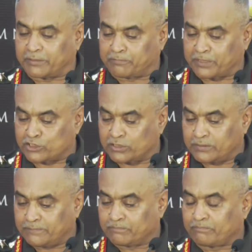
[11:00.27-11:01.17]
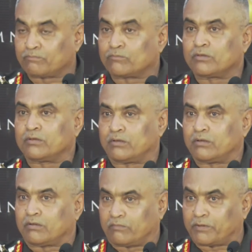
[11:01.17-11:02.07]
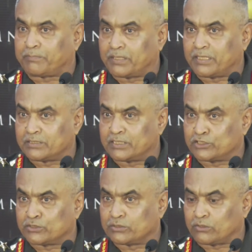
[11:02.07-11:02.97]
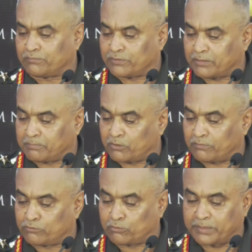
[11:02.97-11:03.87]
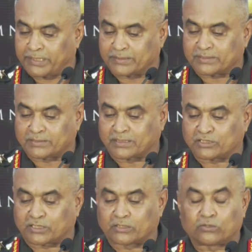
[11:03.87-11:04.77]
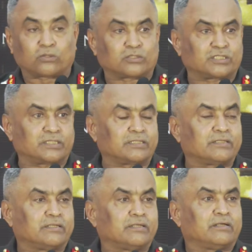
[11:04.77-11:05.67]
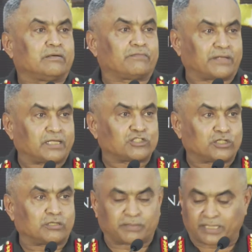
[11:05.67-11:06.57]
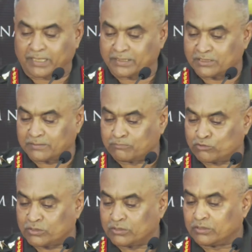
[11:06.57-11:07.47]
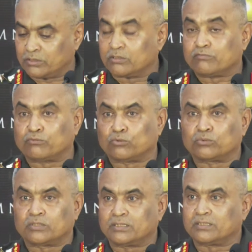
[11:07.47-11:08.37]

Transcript: pressure, weaponization of a number of domains such as technology, financial mechanisms, food,